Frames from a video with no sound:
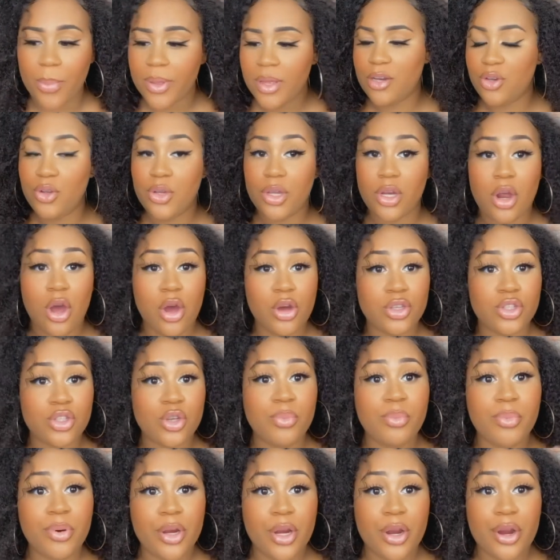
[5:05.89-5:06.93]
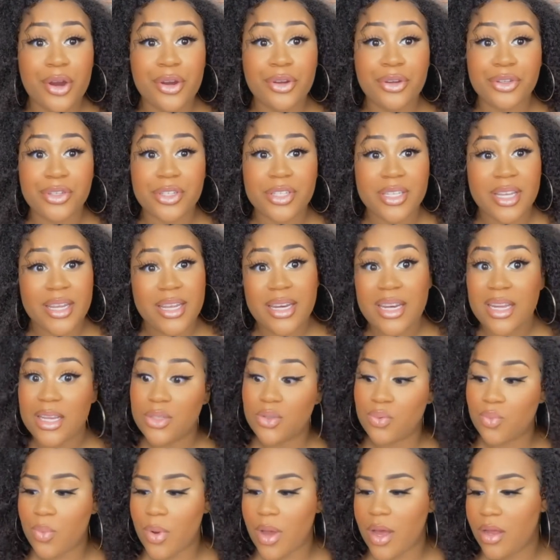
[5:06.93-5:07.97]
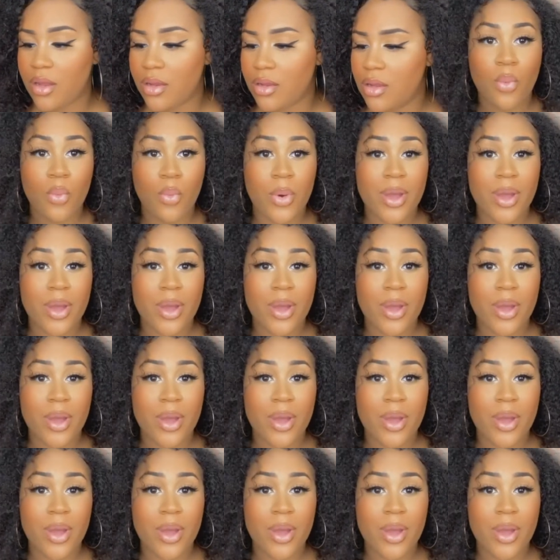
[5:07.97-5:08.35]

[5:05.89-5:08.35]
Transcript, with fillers: You can also put it on your skin as well.